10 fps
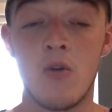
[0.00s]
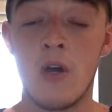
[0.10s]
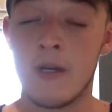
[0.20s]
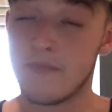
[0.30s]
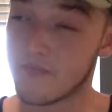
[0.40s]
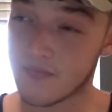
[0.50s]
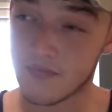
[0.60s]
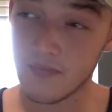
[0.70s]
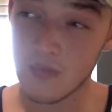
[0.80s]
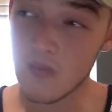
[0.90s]
And
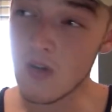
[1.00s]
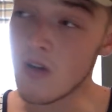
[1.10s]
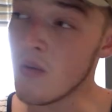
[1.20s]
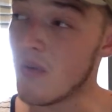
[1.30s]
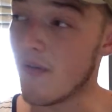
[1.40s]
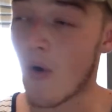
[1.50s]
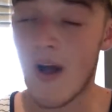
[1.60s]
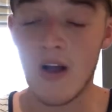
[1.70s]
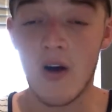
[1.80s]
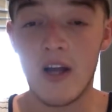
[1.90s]
before
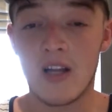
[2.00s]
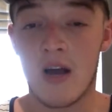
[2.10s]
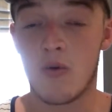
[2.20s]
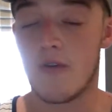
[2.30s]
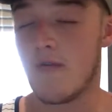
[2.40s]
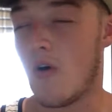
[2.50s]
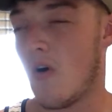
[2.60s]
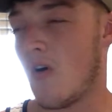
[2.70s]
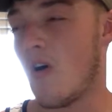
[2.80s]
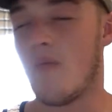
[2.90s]
I got ill, I would have
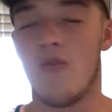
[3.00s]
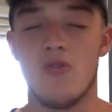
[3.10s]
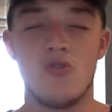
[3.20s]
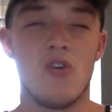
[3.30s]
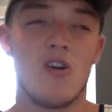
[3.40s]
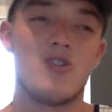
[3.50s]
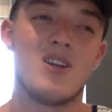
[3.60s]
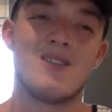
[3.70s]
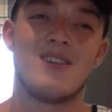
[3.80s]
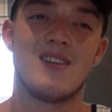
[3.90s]
thought, there's not a
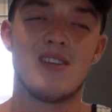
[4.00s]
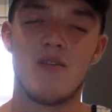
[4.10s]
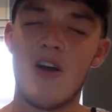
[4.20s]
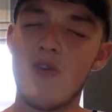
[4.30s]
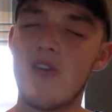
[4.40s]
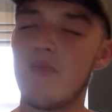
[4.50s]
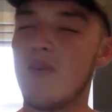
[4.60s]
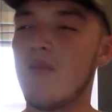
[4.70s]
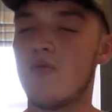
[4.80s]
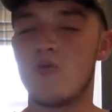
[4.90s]
chance I'd self. How do them
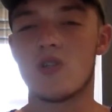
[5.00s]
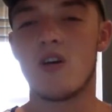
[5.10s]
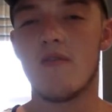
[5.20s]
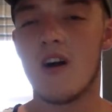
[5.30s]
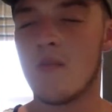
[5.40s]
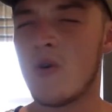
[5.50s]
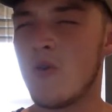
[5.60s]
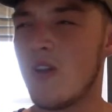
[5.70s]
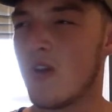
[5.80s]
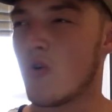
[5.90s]
people self-harm? How
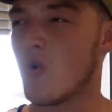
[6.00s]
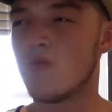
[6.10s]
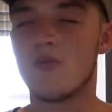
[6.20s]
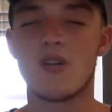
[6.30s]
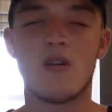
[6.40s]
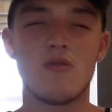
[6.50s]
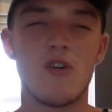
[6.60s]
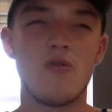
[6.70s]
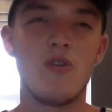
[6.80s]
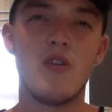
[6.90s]
do they cut themselves?
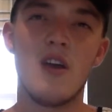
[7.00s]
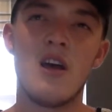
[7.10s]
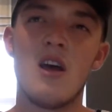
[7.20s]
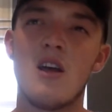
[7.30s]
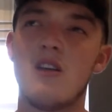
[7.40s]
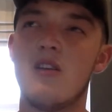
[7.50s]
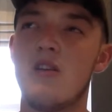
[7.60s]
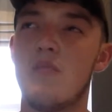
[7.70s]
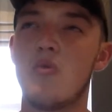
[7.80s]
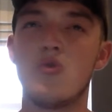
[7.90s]
How do they
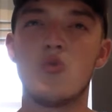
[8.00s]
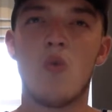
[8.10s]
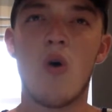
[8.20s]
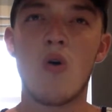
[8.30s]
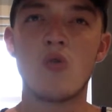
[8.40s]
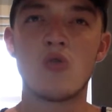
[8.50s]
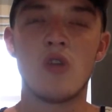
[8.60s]
punch walls?